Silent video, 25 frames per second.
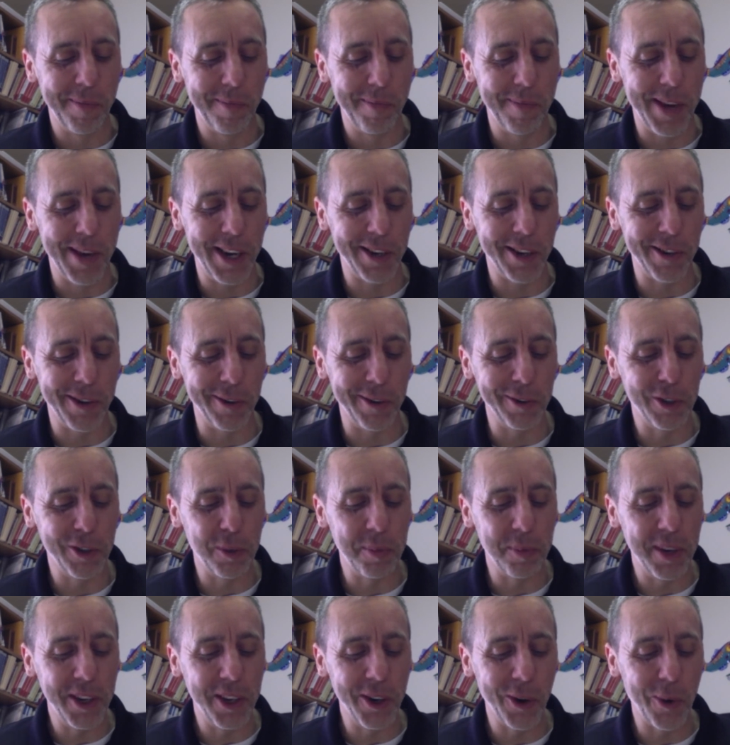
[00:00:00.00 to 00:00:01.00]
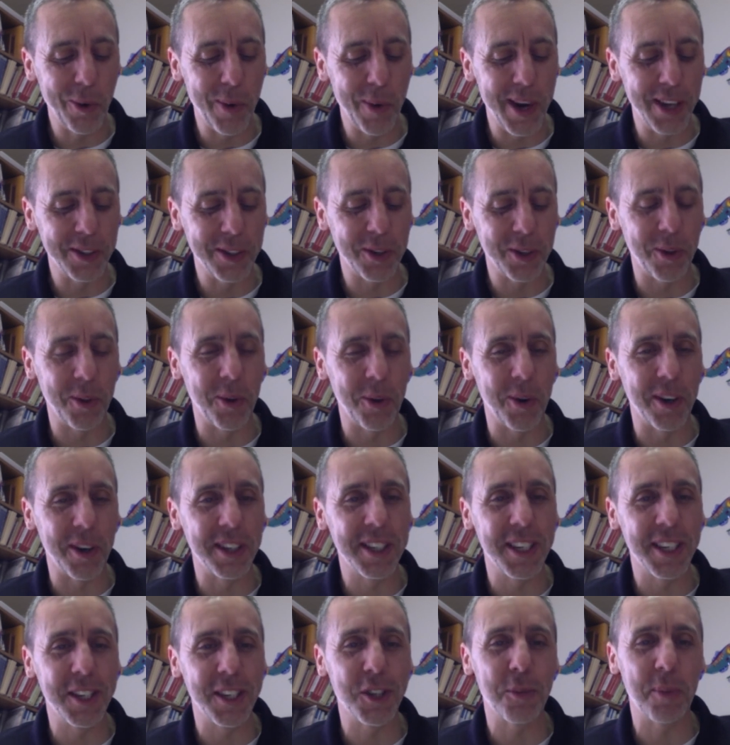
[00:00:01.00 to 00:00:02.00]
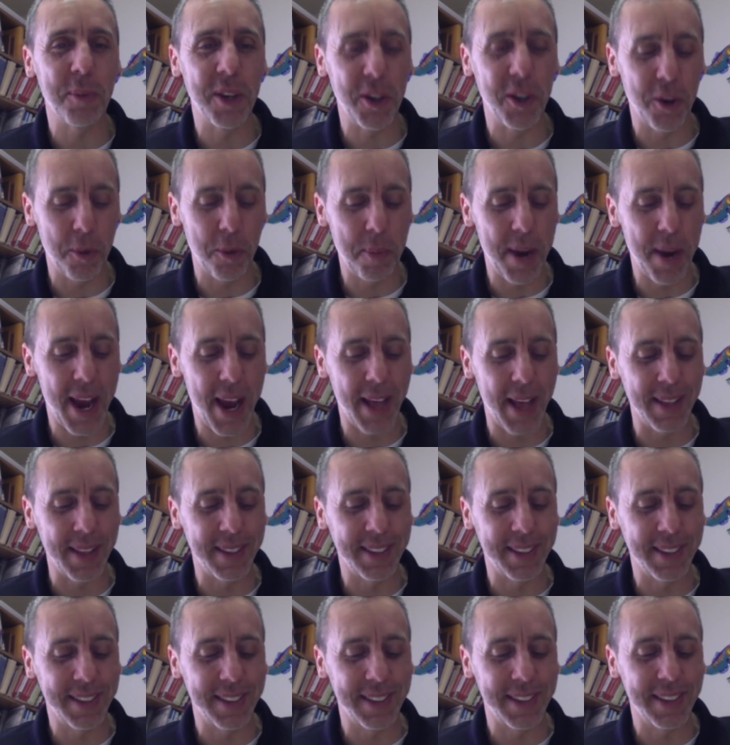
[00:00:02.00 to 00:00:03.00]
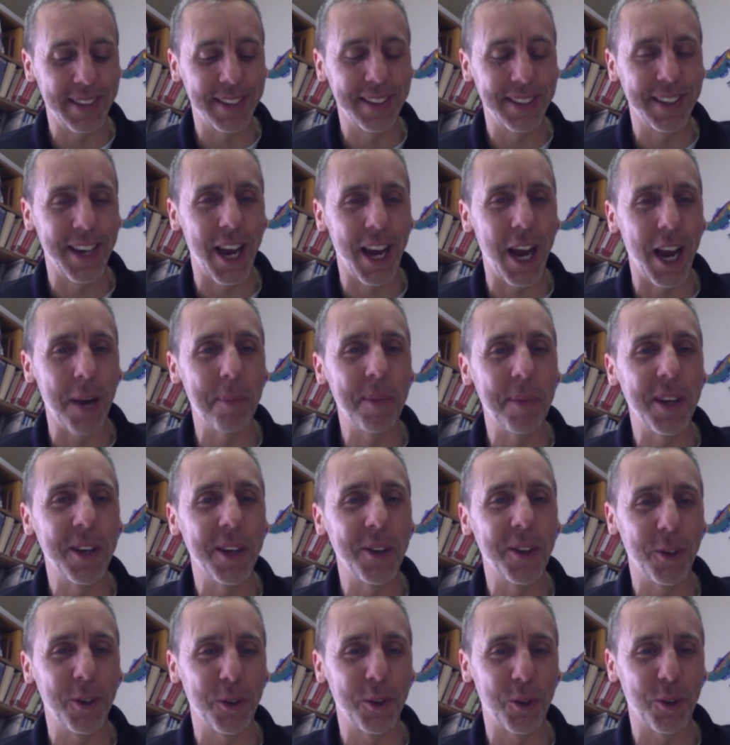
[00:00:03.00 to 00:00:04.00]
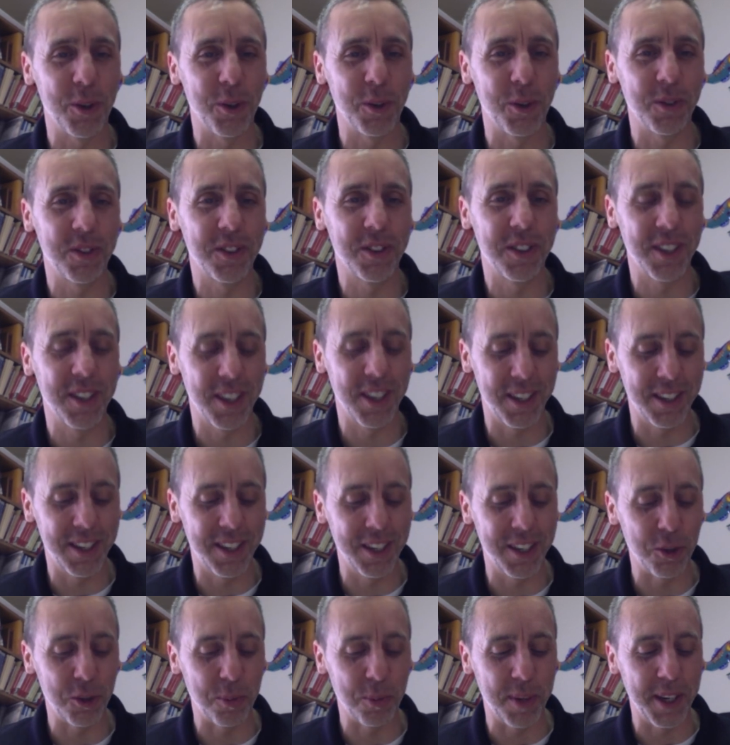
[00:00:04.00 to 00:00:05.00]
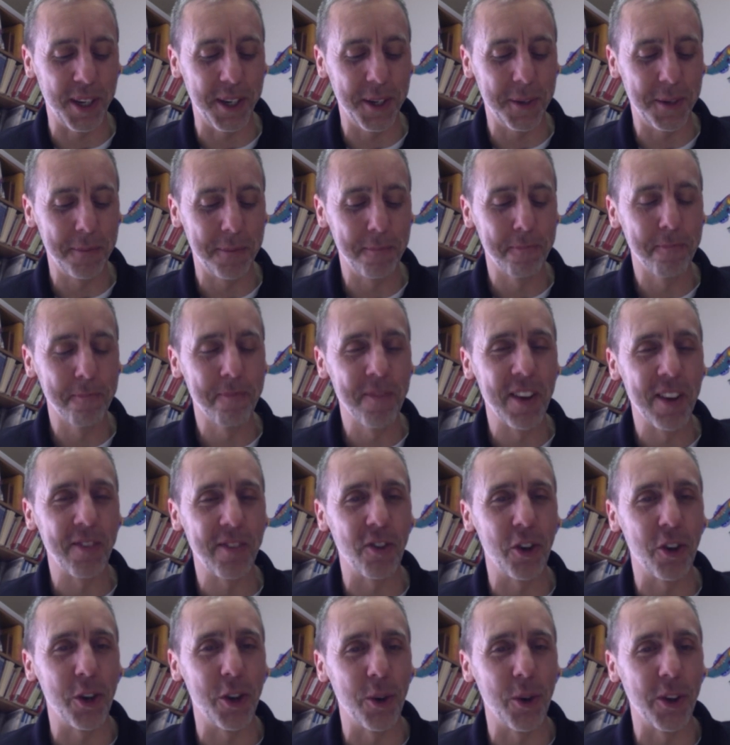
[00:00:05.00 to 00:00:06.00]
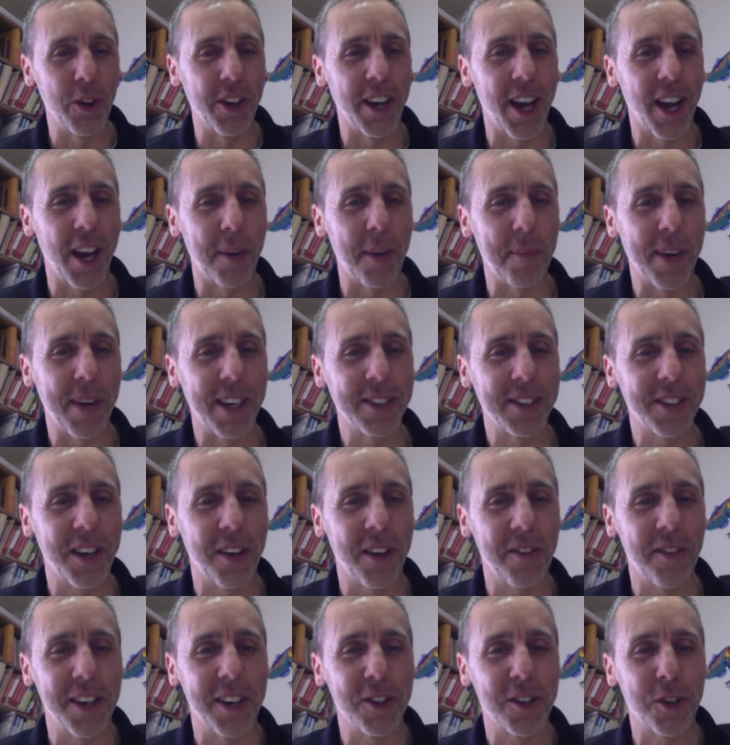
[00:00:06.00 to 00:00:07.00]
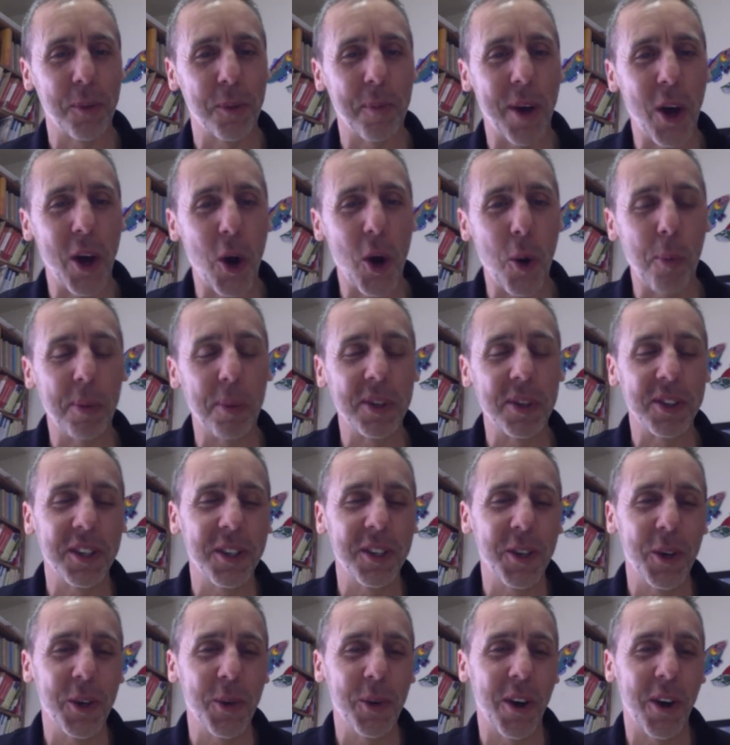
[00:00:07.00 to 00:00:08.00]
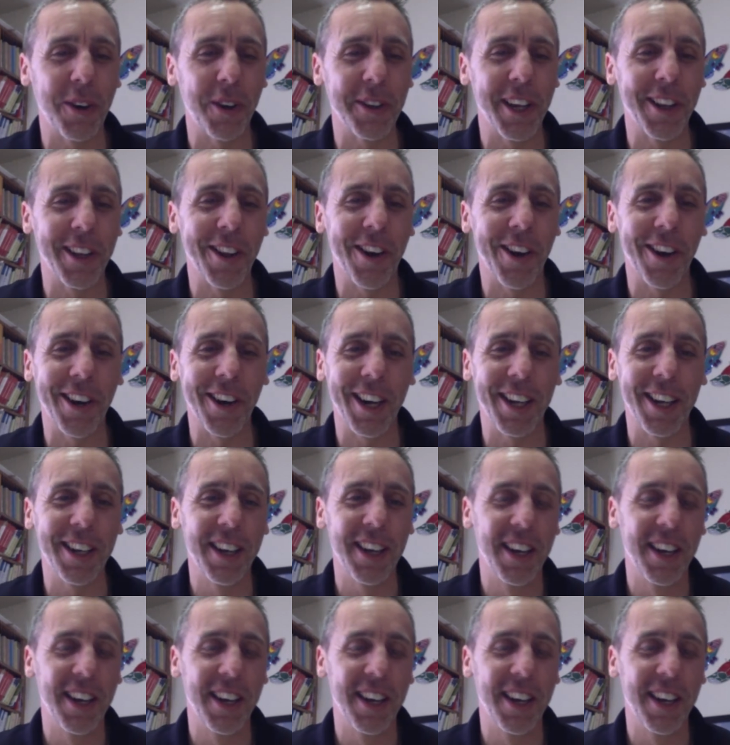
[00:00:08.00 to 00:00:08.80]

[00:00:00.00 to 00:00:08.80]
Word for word: Make known to me your ways, O Lord. Teach me your paths. Guide me in your truth and teach me for you are the God of my salvation. My hope is in you all day long.